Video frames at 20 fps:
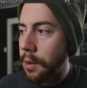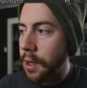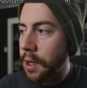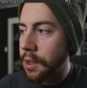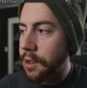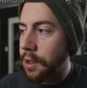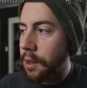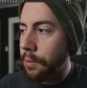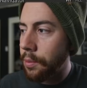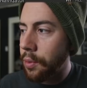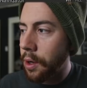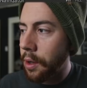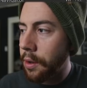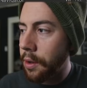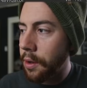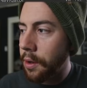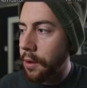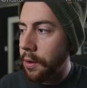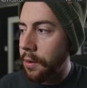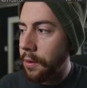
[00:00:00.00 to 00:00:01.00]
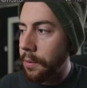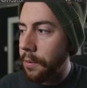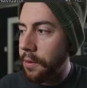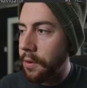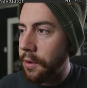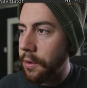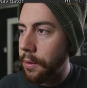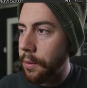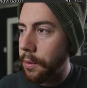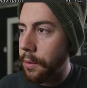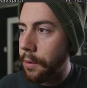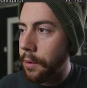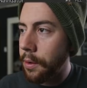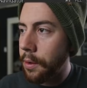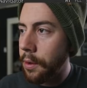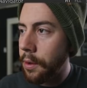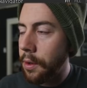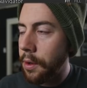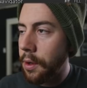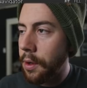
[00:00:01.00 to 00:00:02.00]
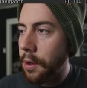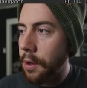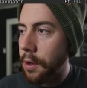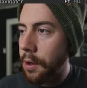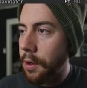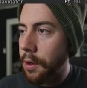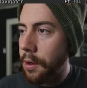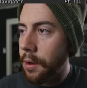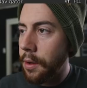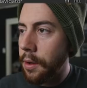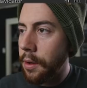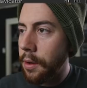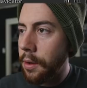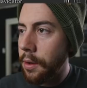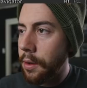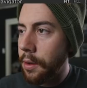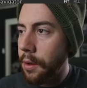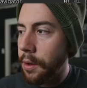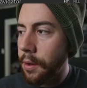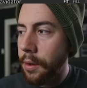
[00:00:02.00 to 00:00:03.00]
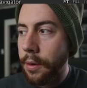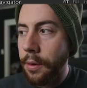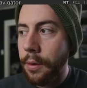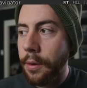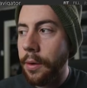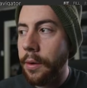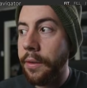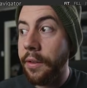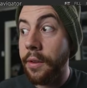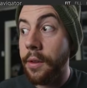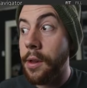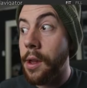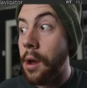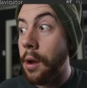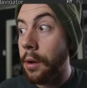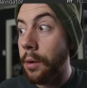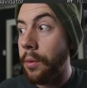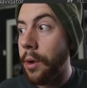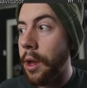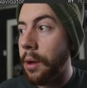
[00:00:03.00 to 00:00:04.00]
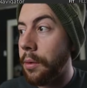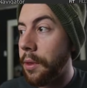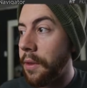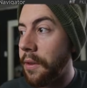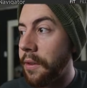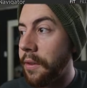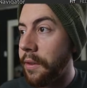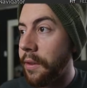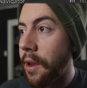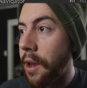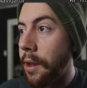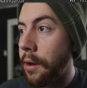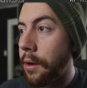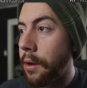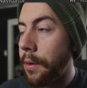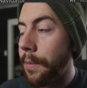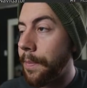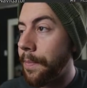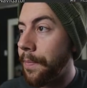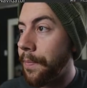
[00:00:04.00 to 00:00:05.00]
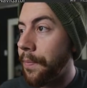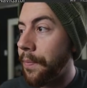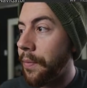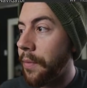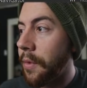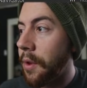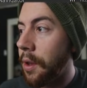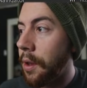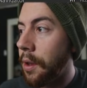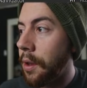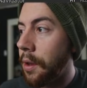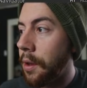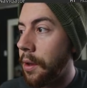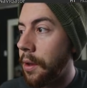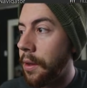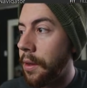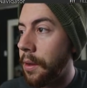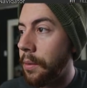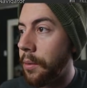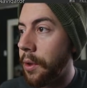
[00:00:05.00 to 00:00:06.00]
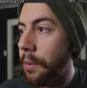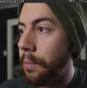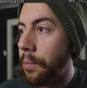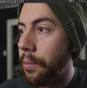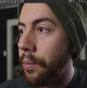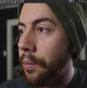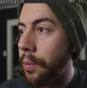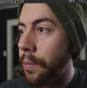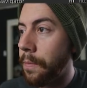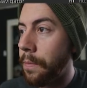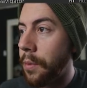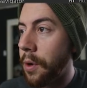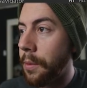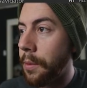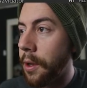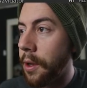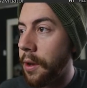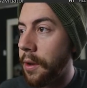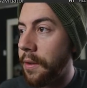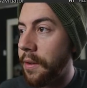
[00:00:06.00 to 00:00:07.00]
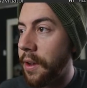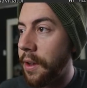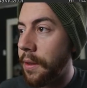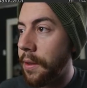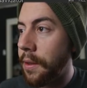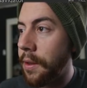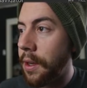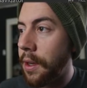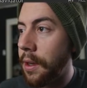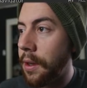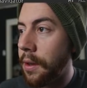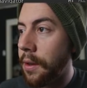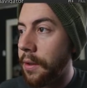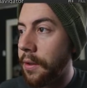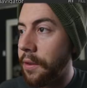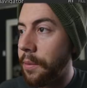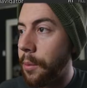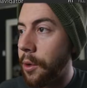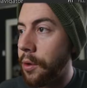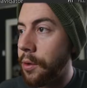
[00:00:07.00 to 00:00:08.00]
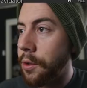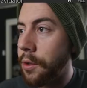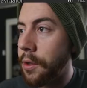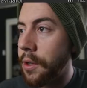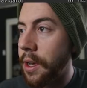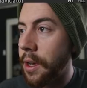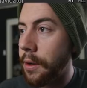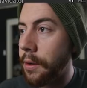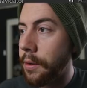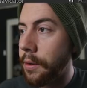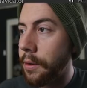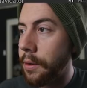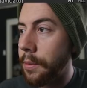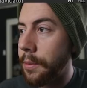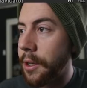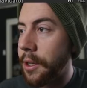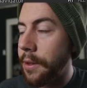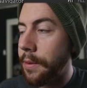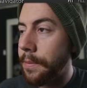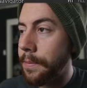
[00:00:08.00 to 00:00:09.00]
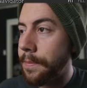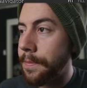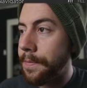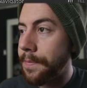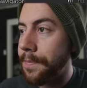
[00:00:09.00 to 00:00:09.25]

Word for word: Actually, I'm probably going to do two. A little goes a long way with this slider. And then we probably got to take the exposure down a little bit.